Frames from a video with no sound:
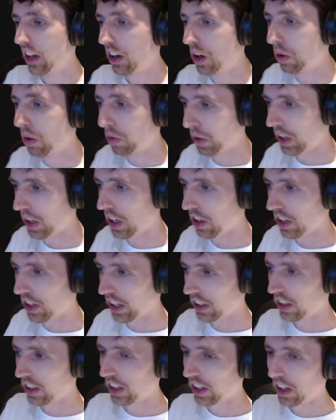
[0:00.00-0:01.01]
hopefully you
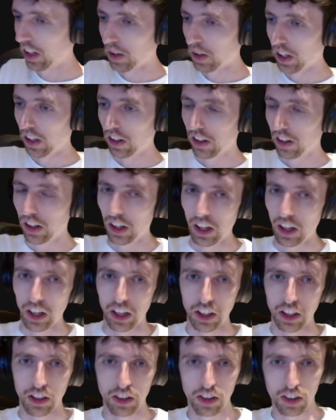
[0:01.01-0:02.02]
liked it anyway.
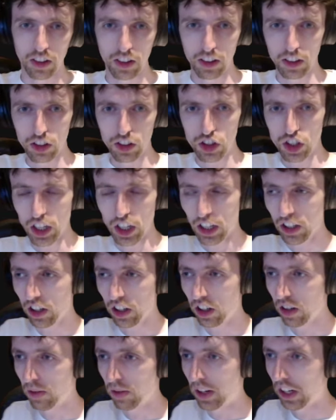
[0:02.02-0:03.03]
Check
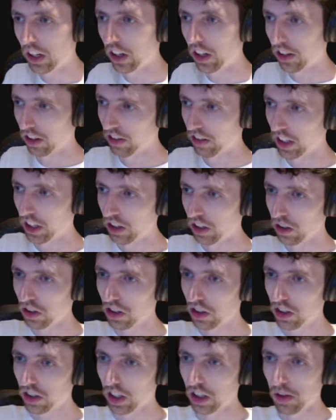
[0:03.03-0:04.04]
out my other
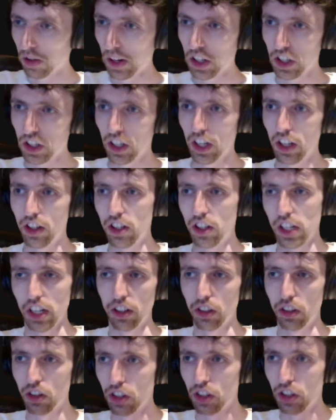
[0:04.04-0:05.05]
videos, especially the
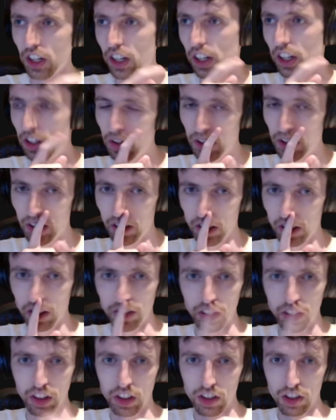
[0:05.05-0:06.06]
general tree. I know I didn't
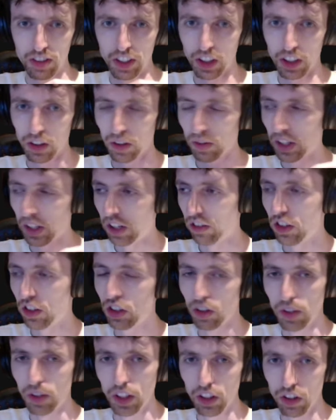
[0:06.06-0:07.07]
cover it in this video. I'm kind of
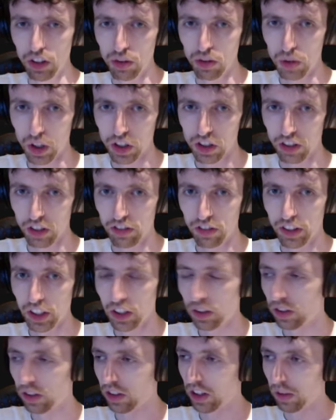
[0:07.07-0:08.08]
assuming that you've watched that
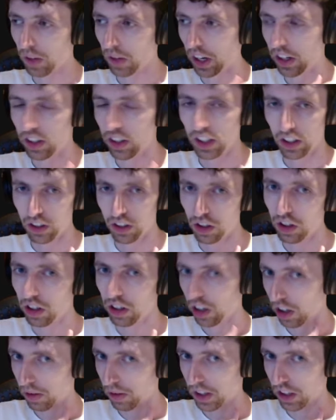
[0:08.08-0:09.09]
video. I'm kind of telling you
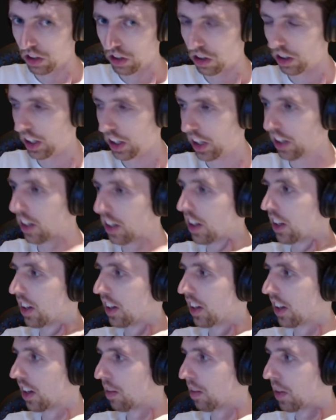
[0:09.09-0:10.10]
now, but that's too late.
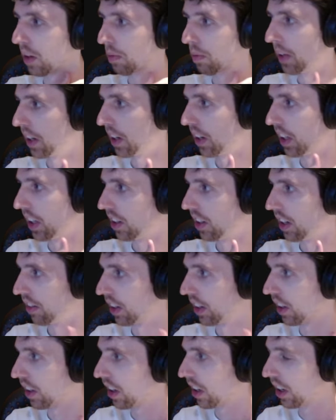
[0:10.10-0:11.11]
But better late than
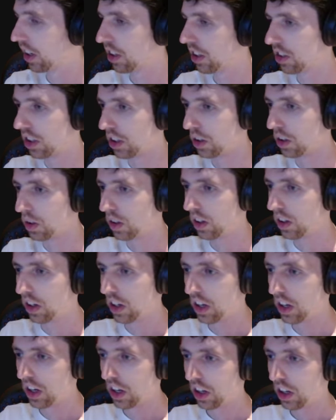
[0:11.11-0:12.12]
never. So
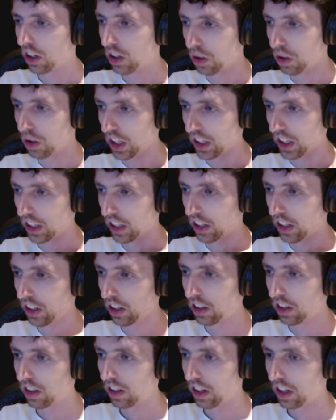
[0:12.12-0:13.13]
go check that
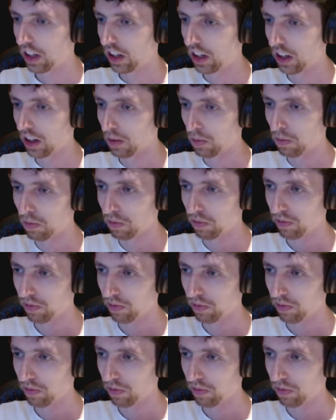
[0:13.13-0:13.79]
out.